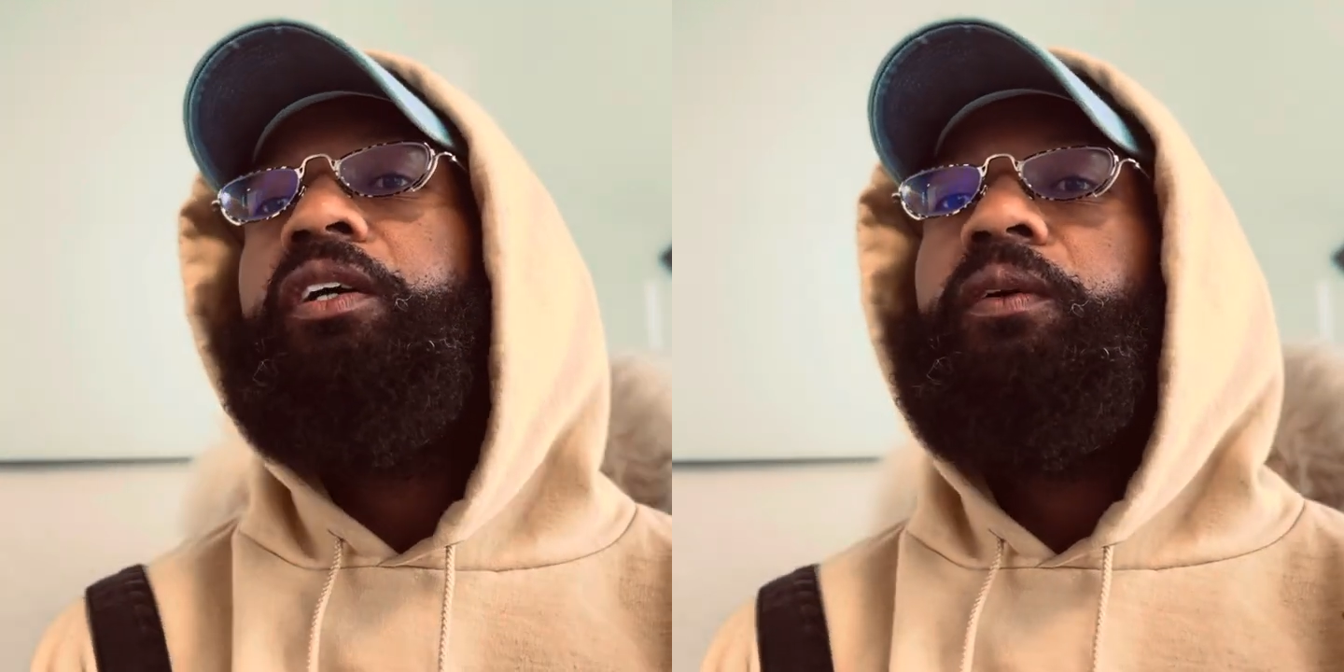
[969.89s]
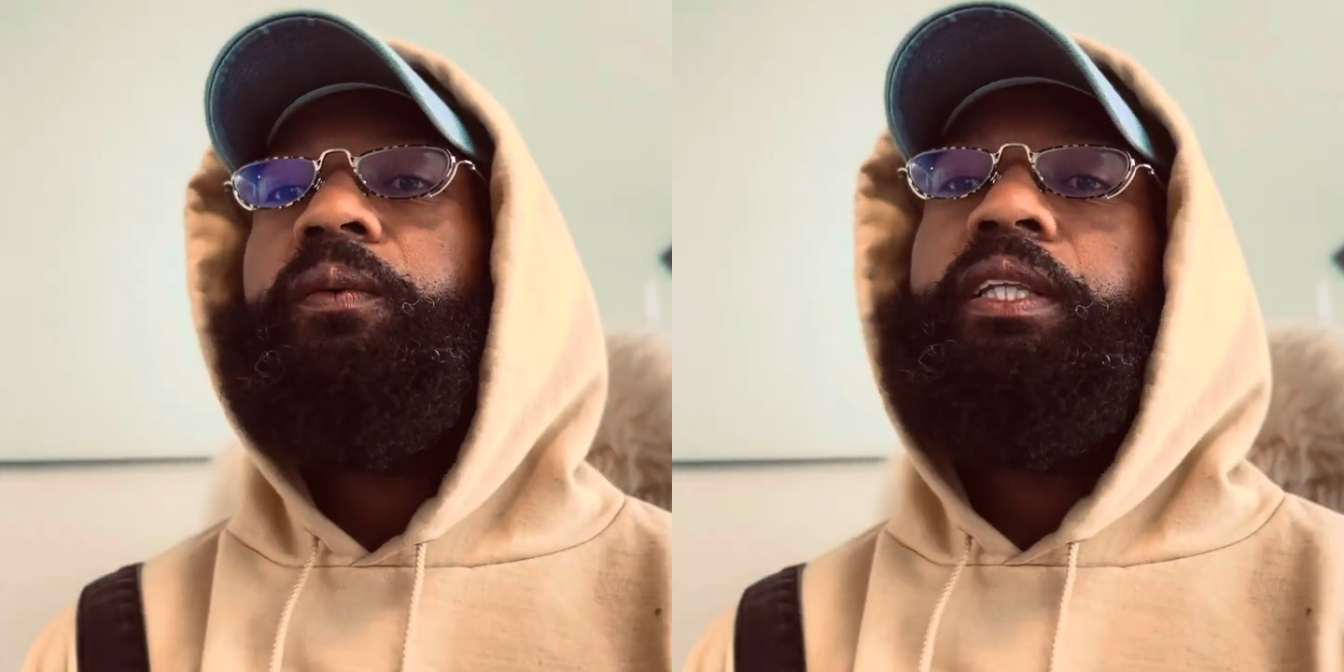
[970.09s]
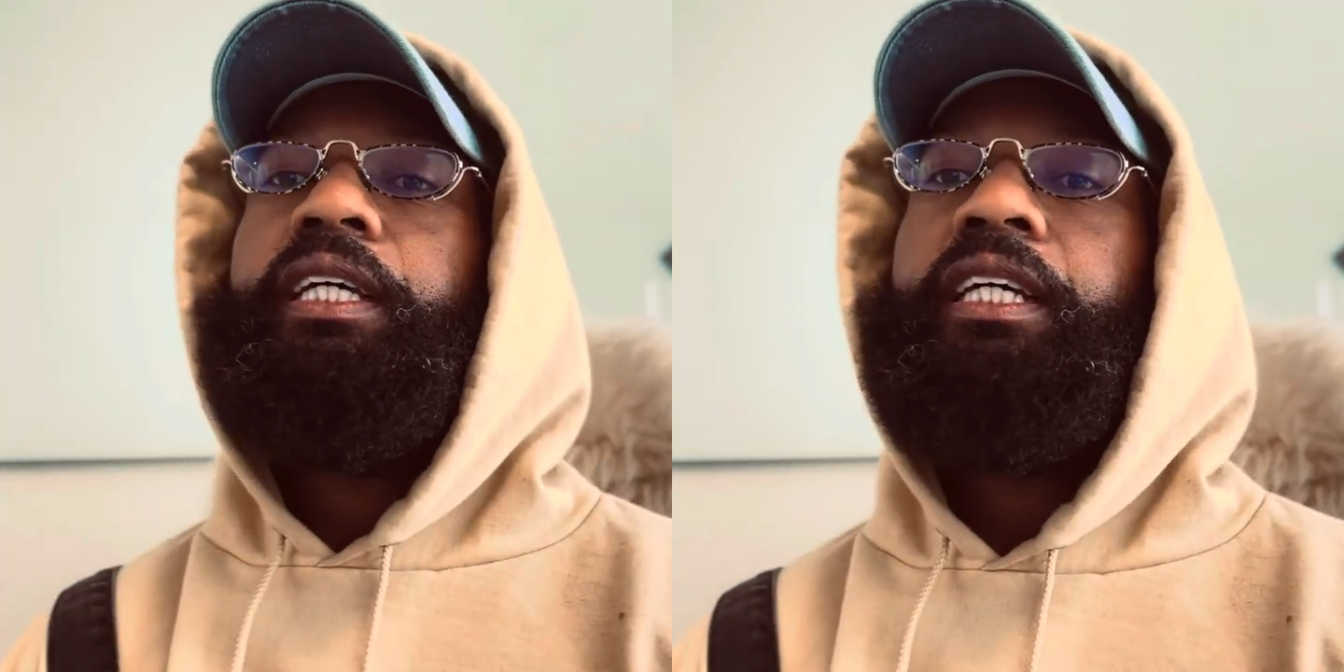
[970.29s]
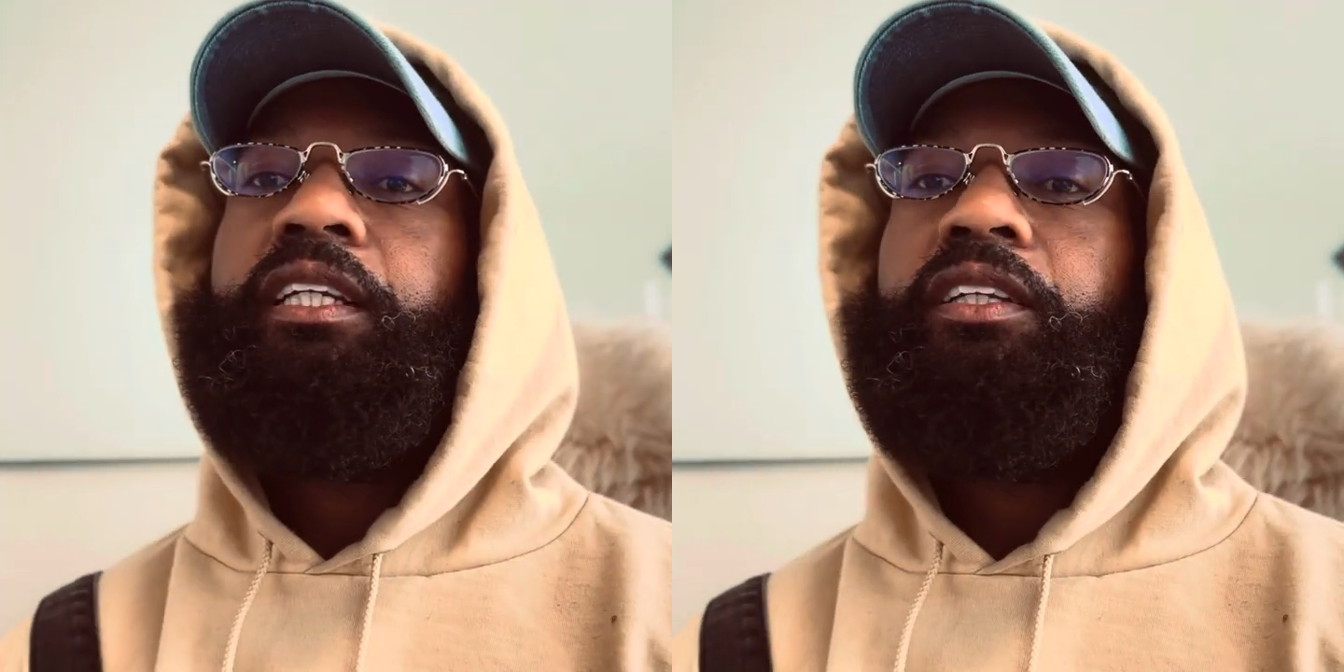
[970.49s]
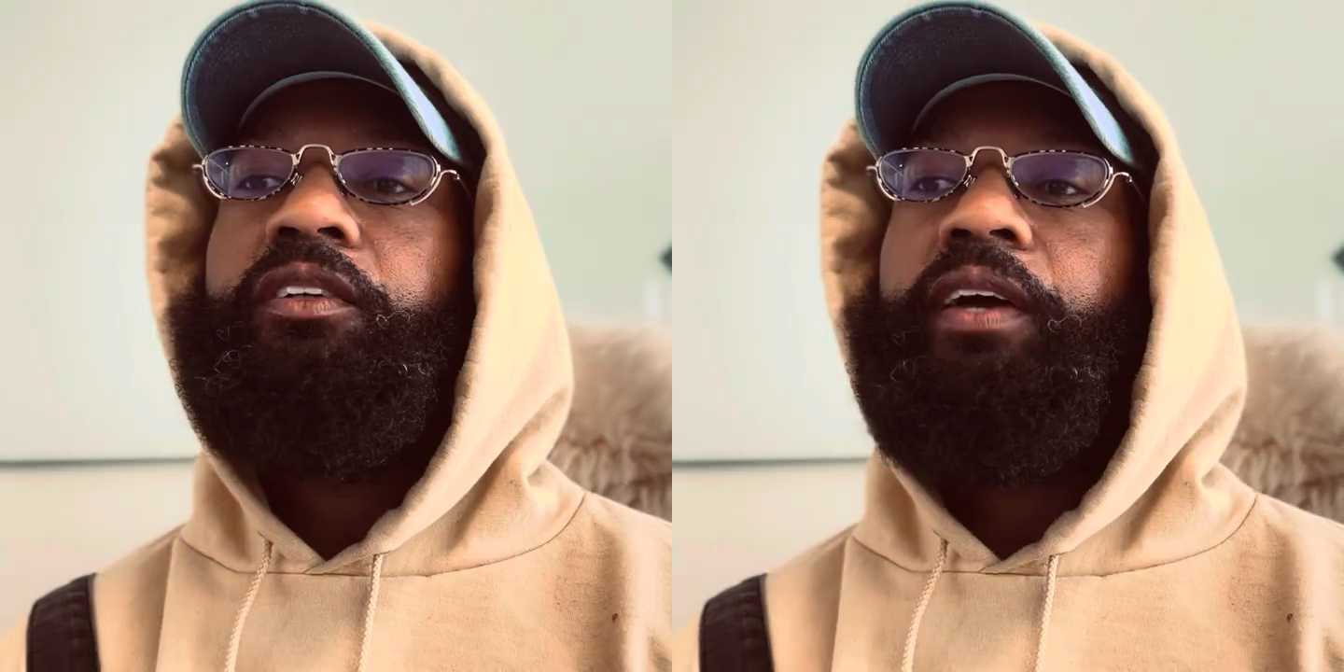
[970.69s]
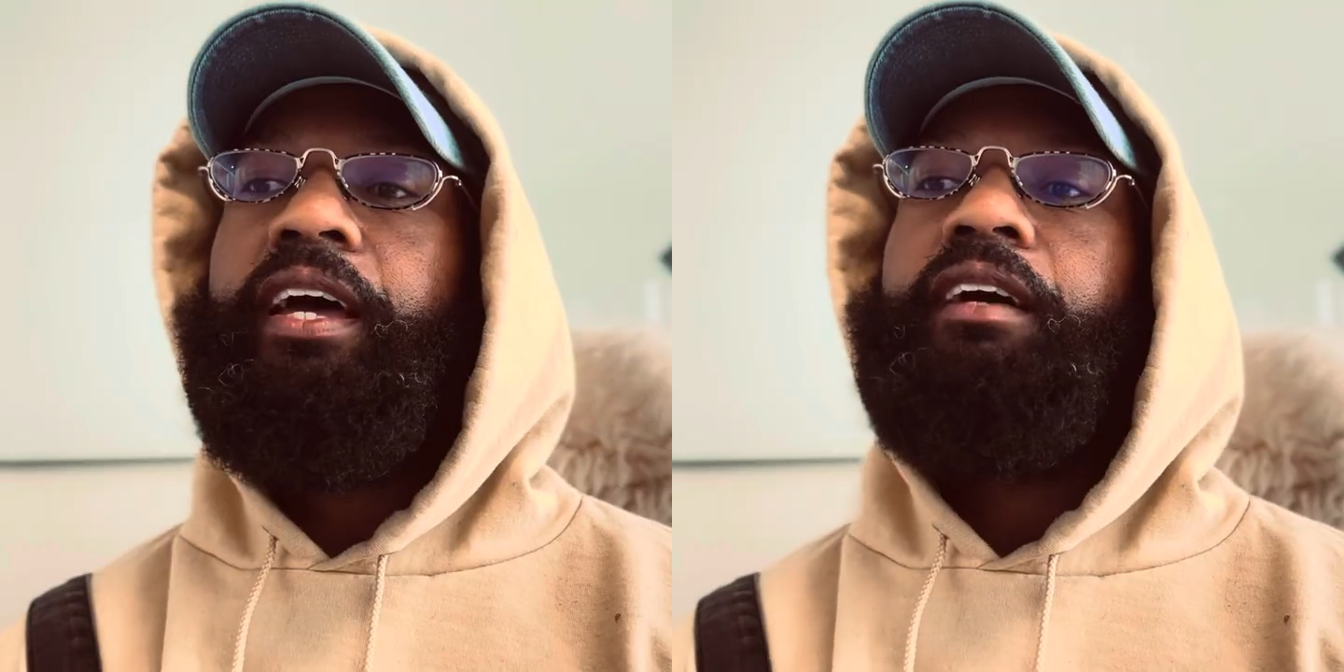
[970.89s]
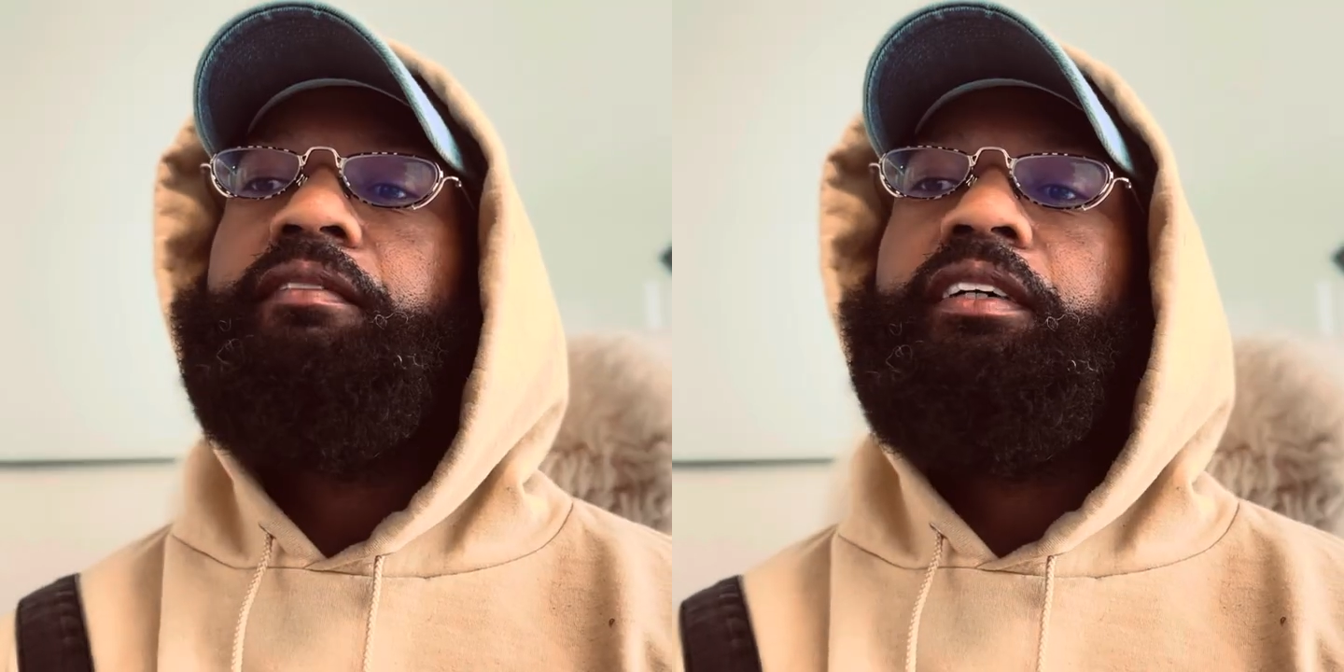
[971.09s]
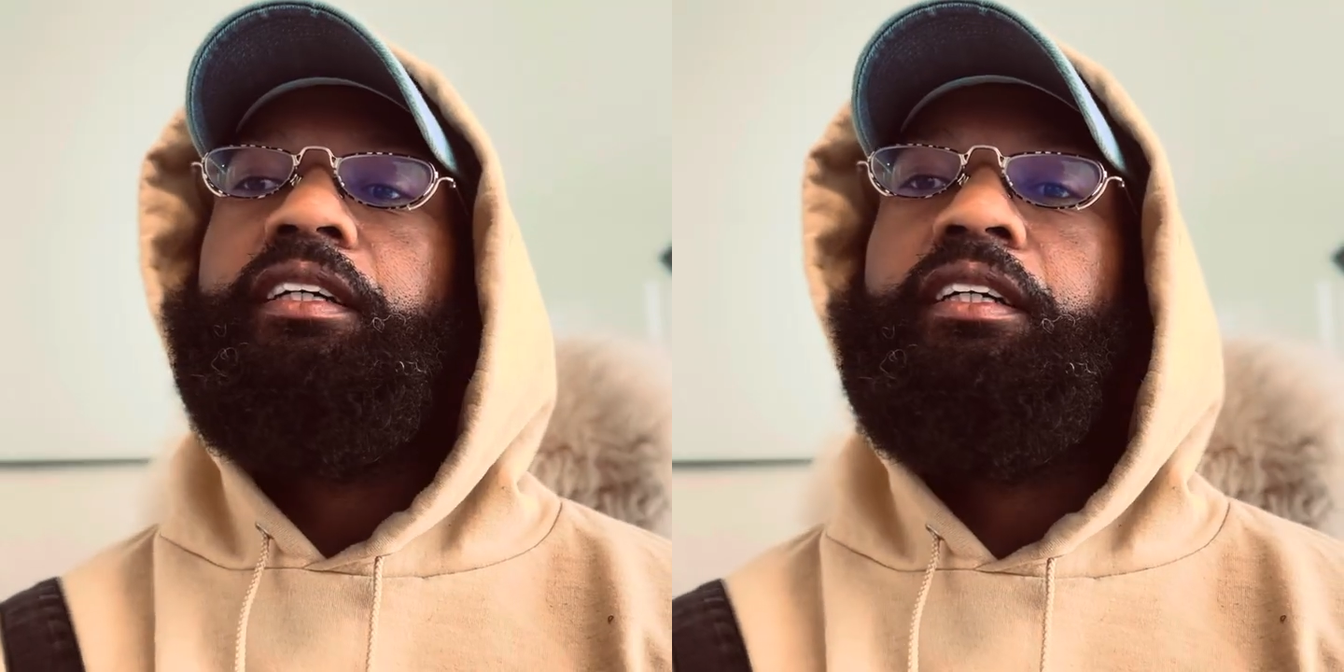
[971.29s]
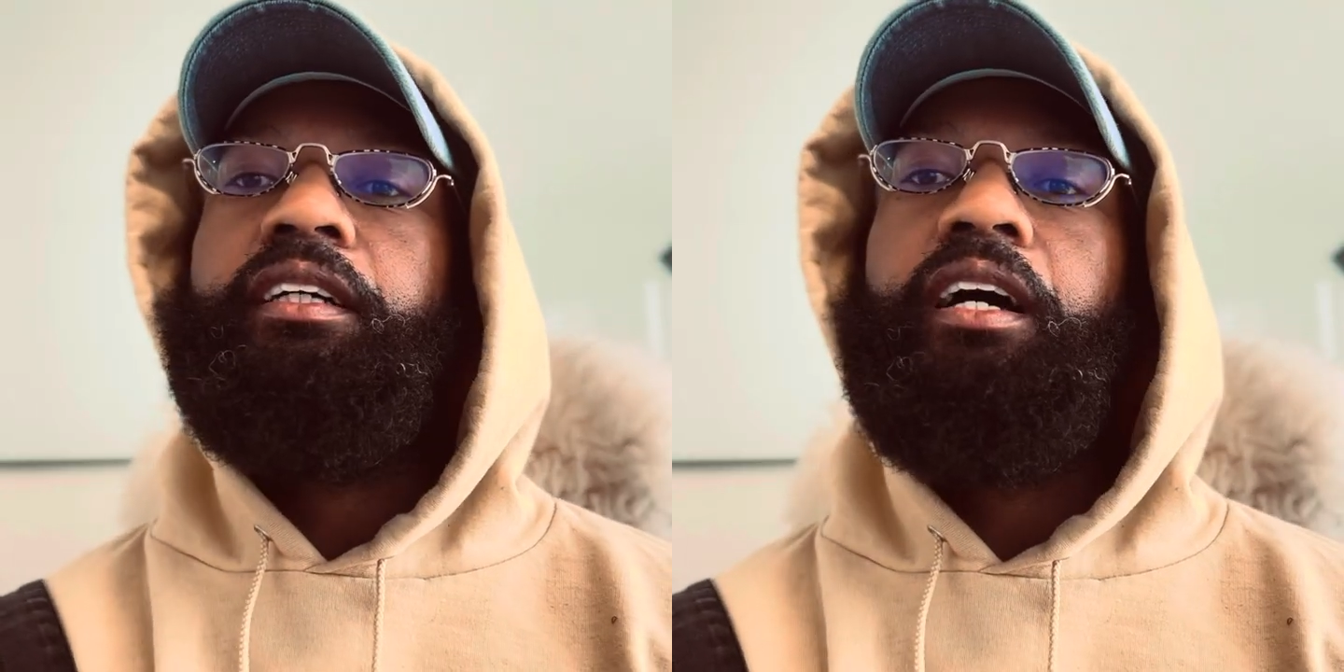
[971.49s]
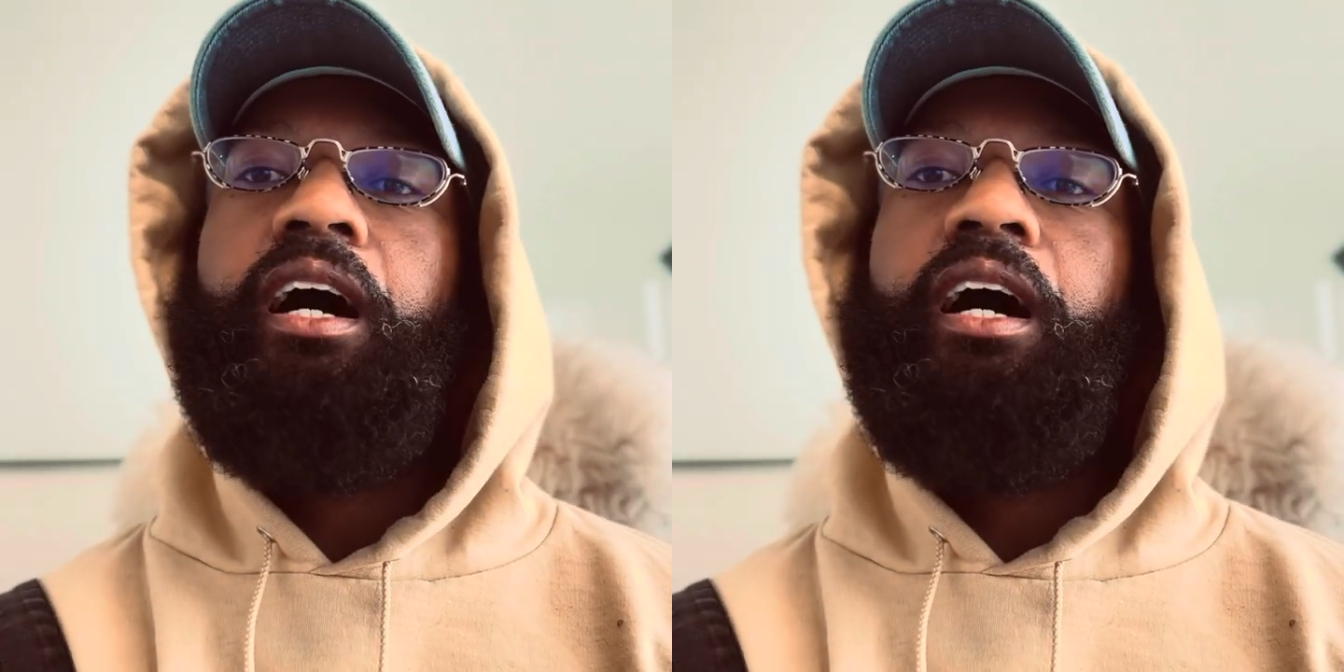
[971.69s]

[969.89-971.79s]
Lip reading: well then you have a